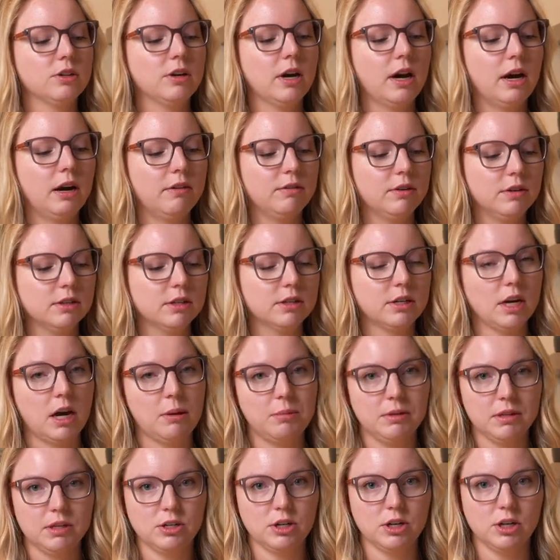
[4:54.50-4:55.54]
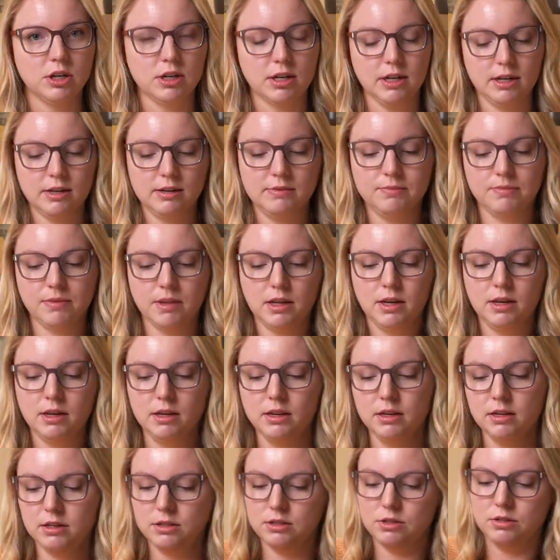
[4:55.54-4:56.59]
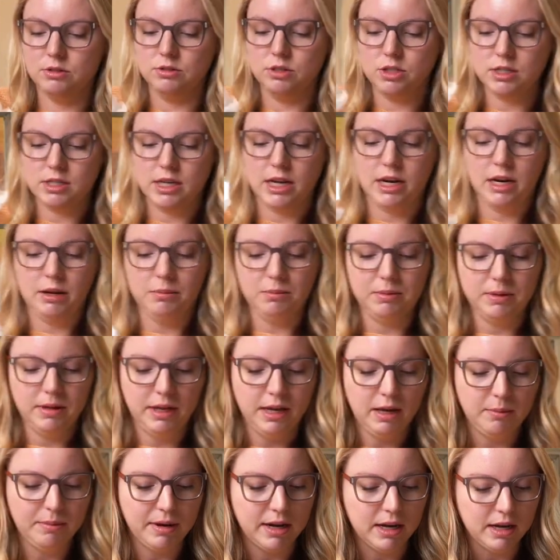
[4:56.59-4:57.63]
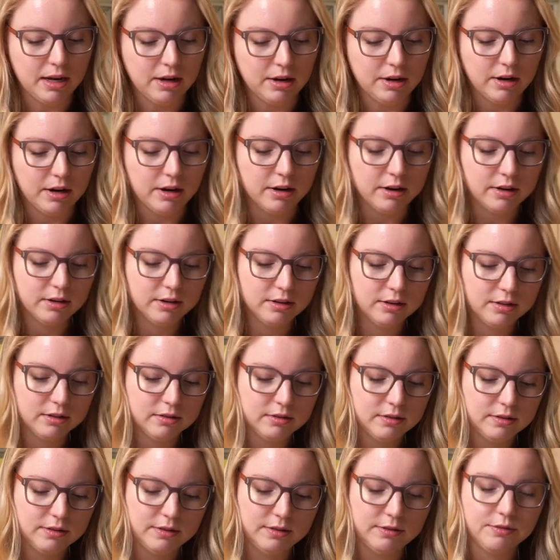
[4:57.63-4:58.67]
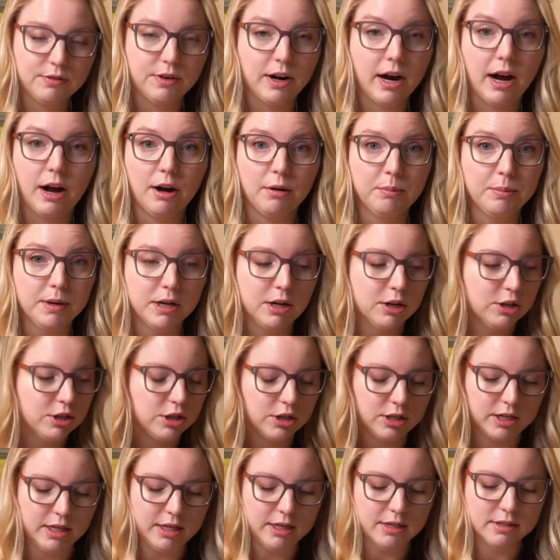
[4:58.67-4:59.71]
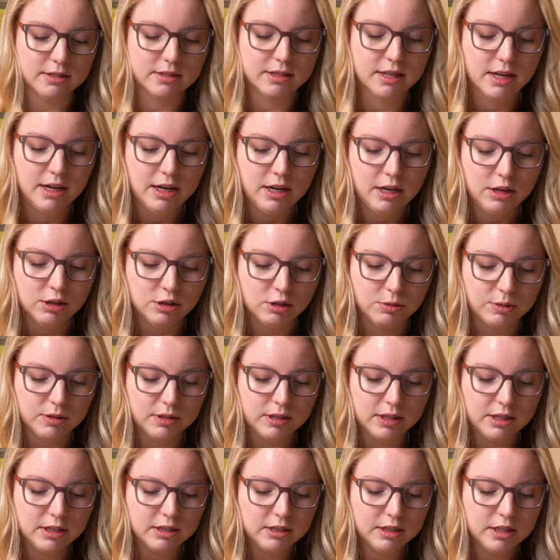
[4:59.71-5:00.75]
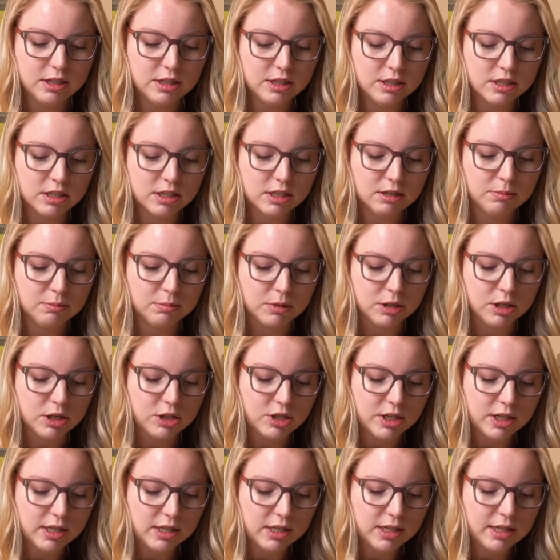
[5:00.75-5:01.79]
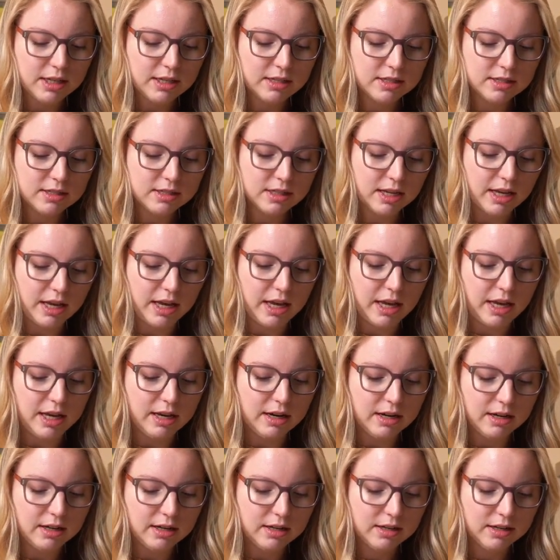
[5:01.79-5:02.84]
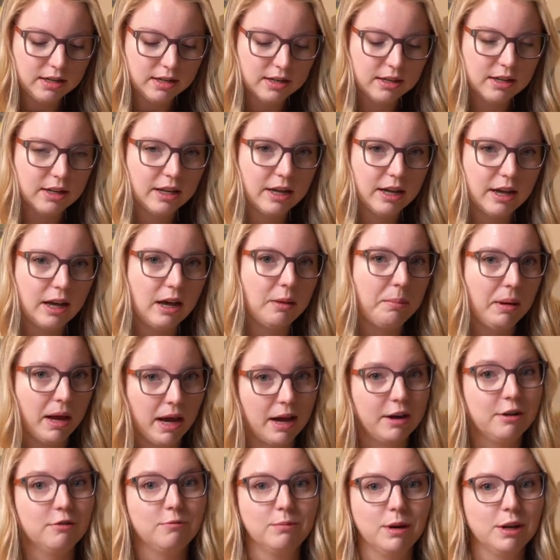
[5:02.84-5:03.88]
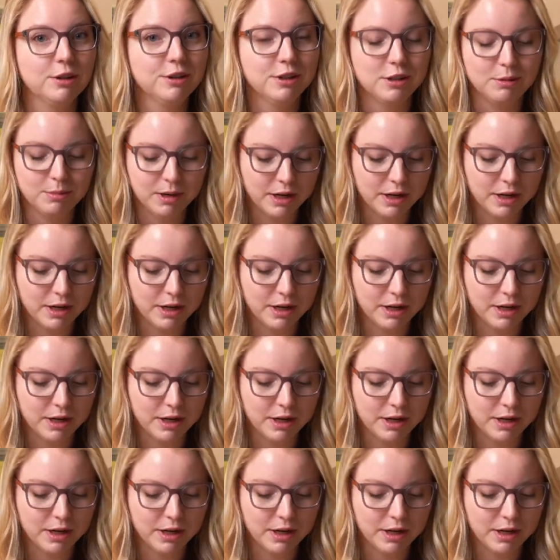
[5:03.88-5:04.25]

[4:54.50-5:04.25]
cover the top of the turkey. So just kind of play it by ear for how big your turkey is. So we're literally just submerging this in a pan of melted